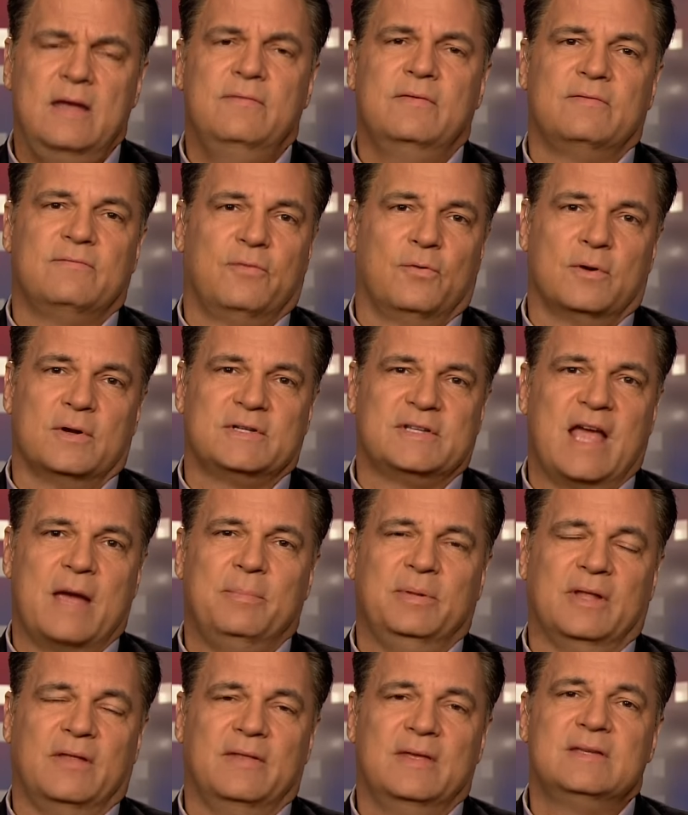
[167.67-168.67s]
Even, for
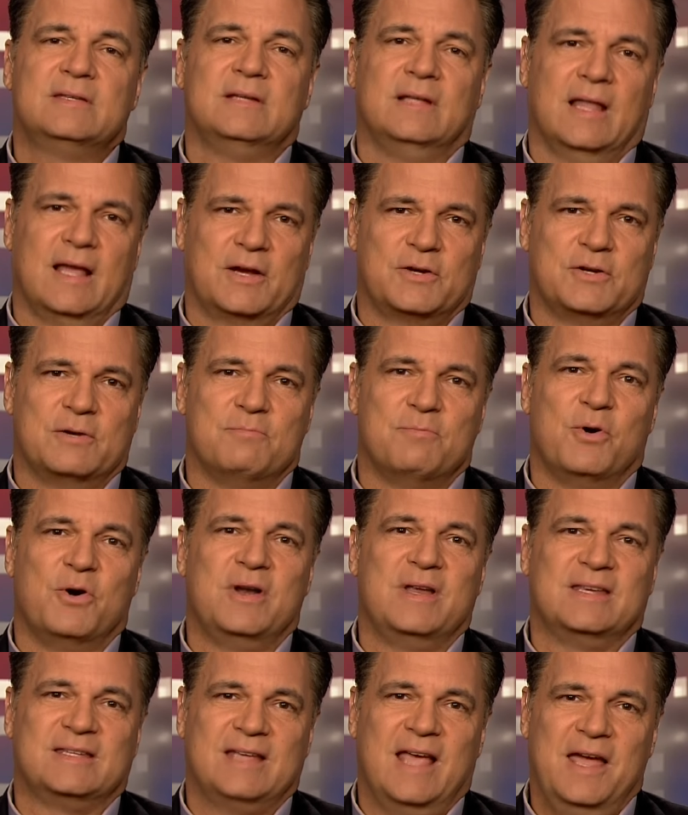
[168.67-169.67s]
example, in this election,
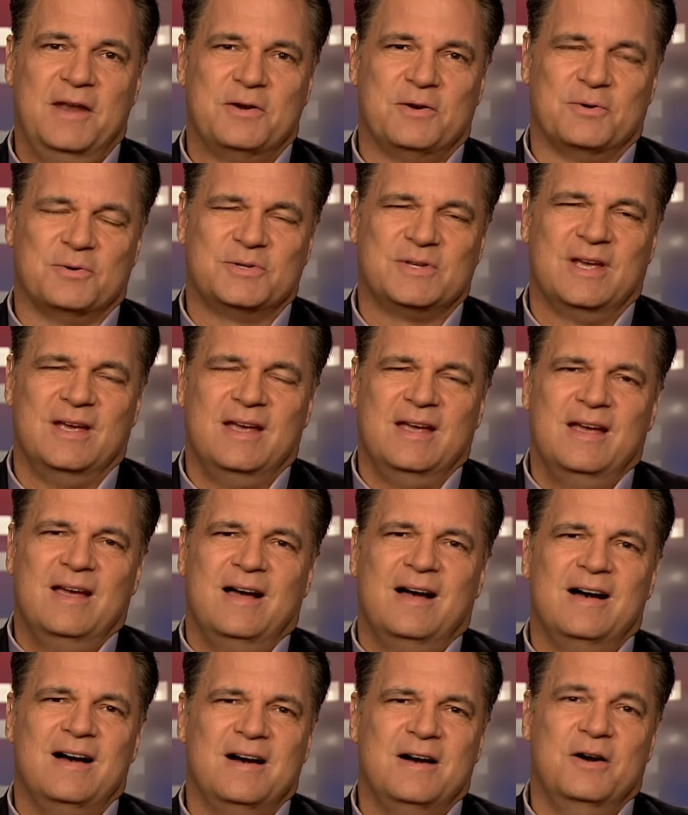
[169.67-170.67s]
Bernie Sanders,
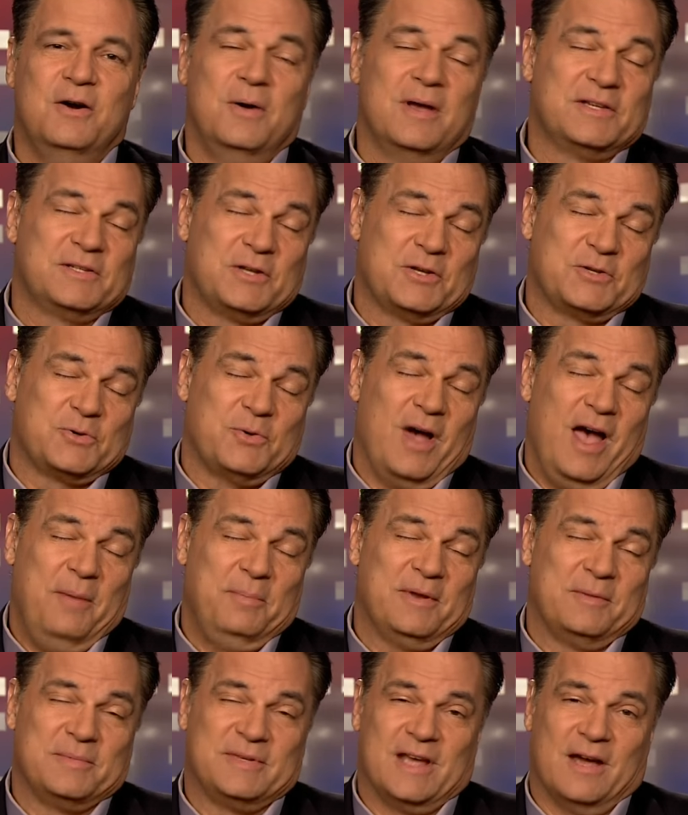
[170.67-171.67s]
who has
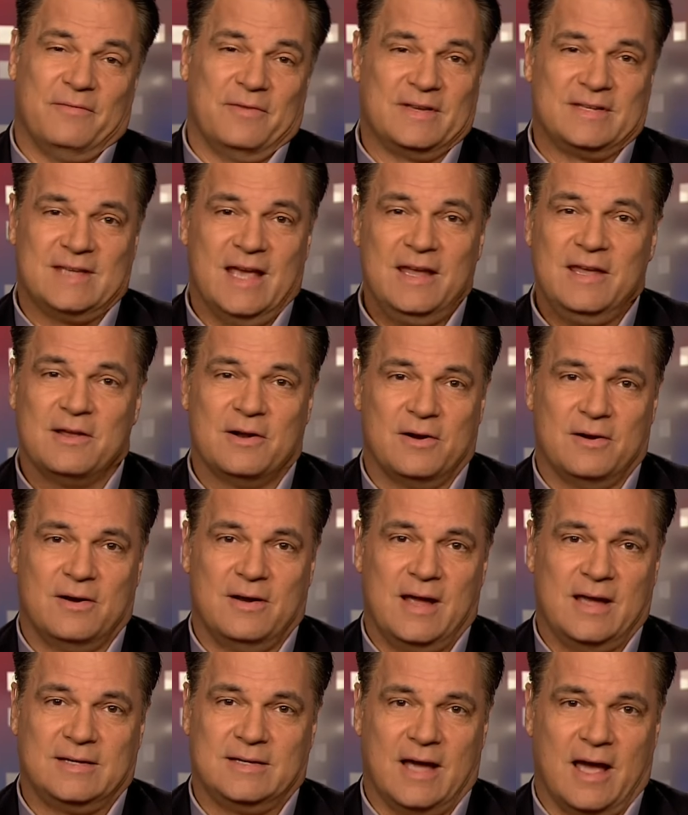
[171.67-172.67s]
described himself as secular
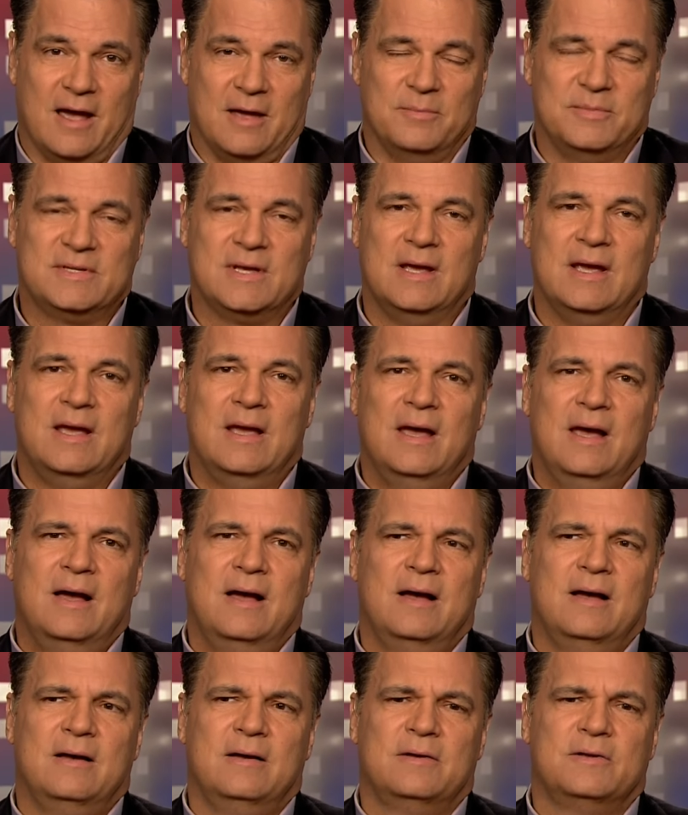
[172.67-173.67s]
at times,
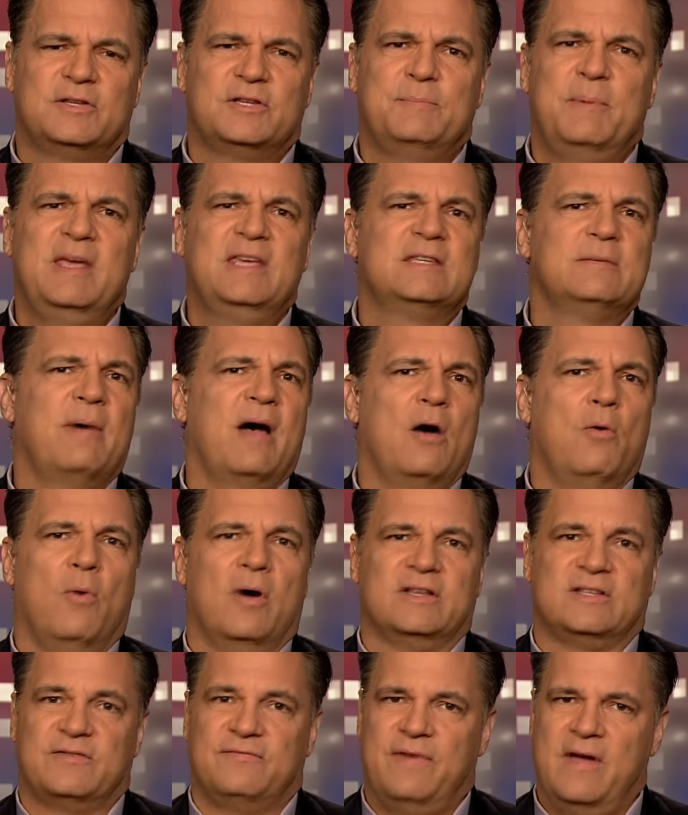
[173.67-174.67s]
speaks about
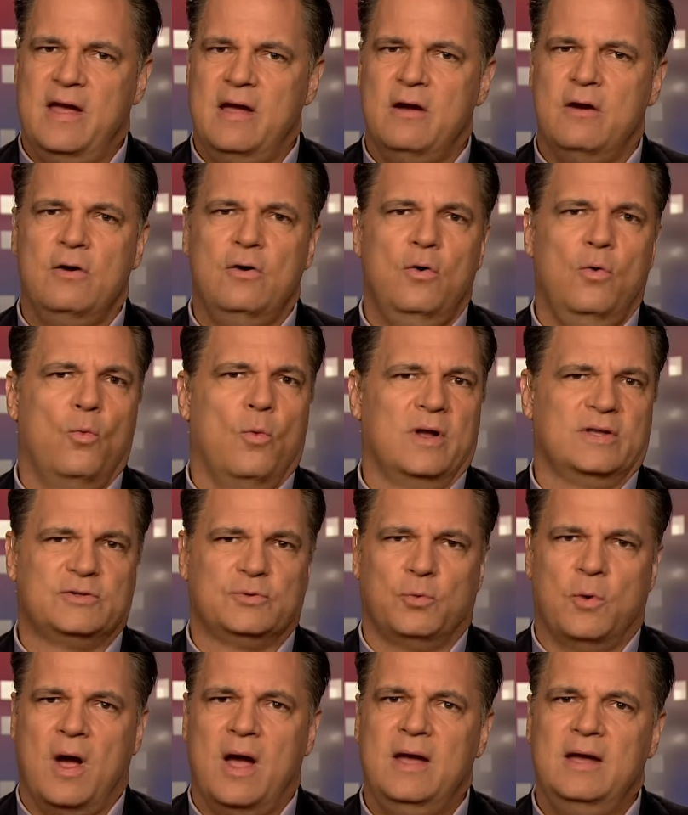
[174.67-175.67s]
what's fair,
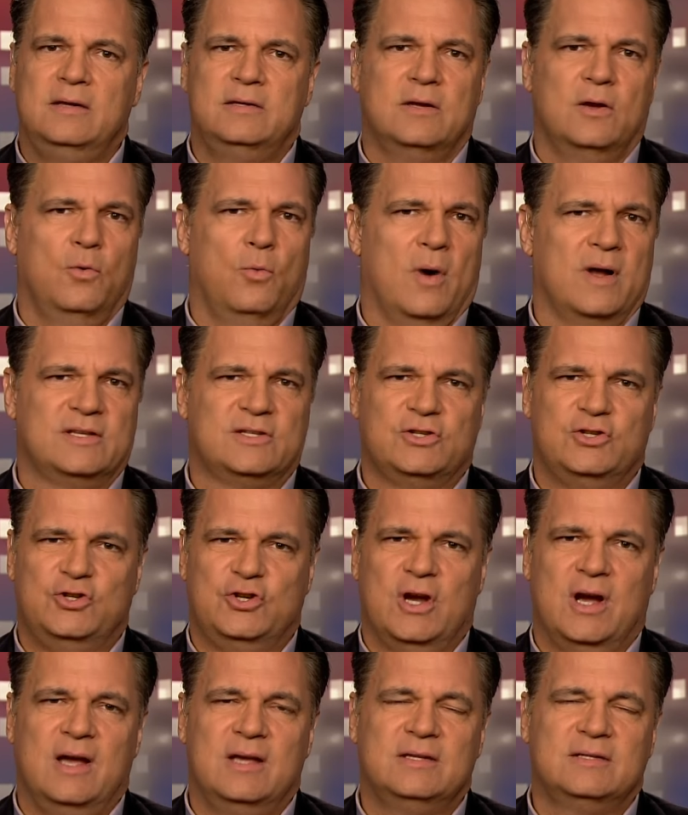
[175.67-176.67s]
what's right, what's
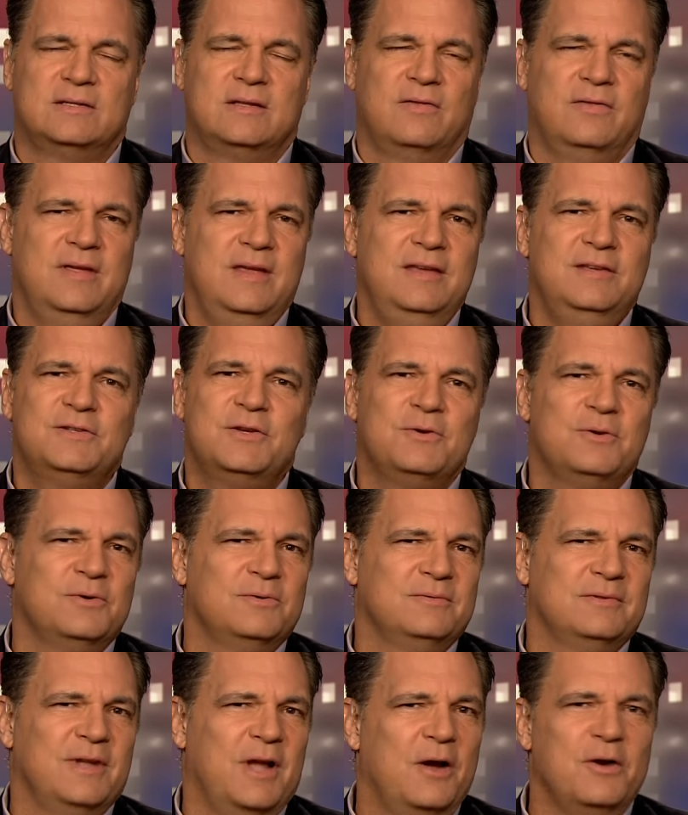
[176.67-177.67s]
just. These
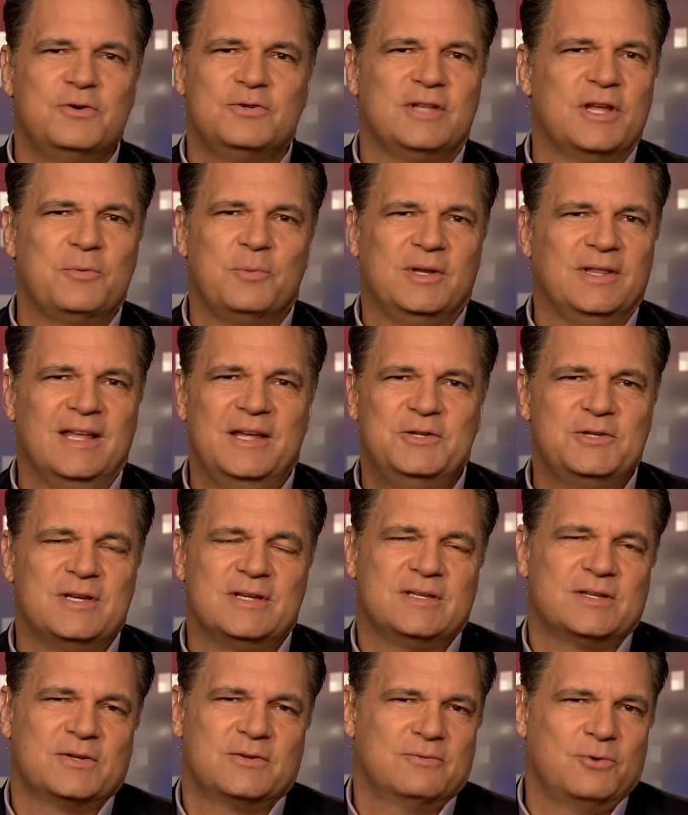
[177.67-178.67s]
are largely
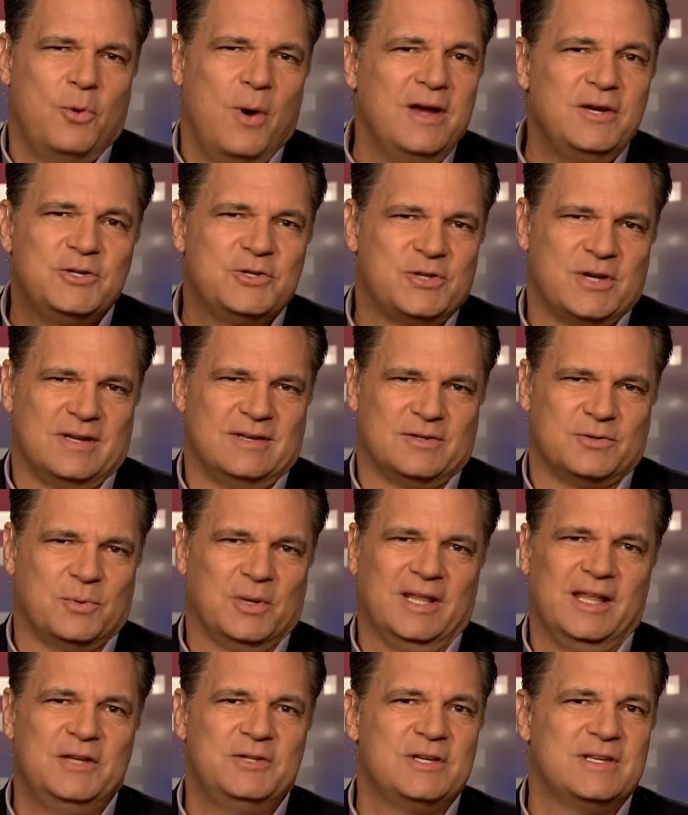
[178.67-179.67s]
religious questions,
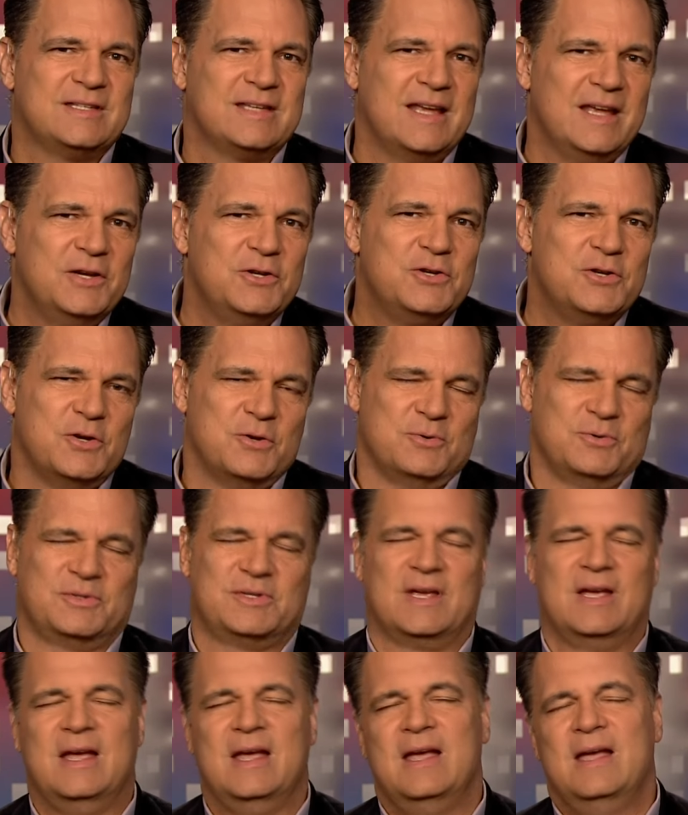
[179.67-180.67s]
religious
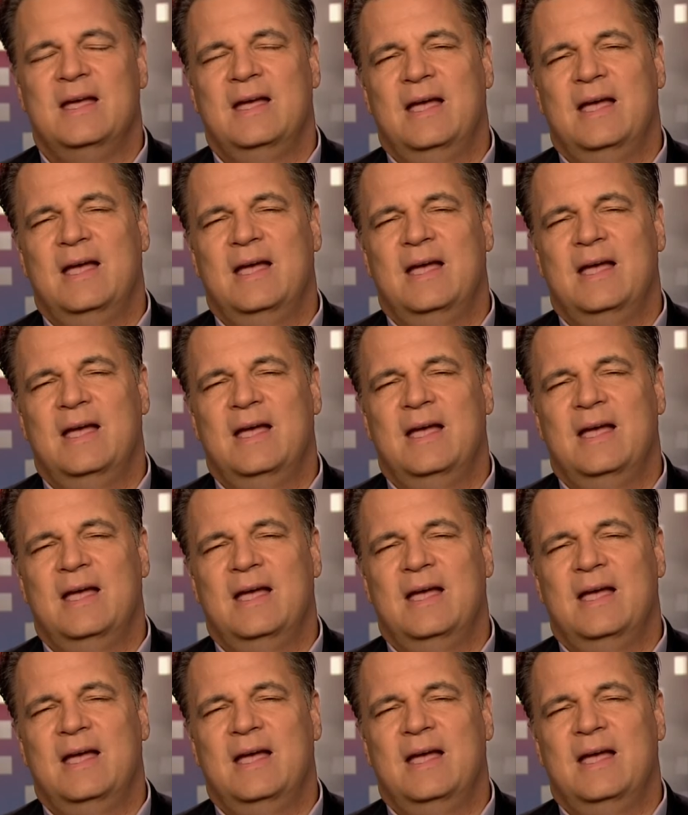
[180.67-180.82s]
issues.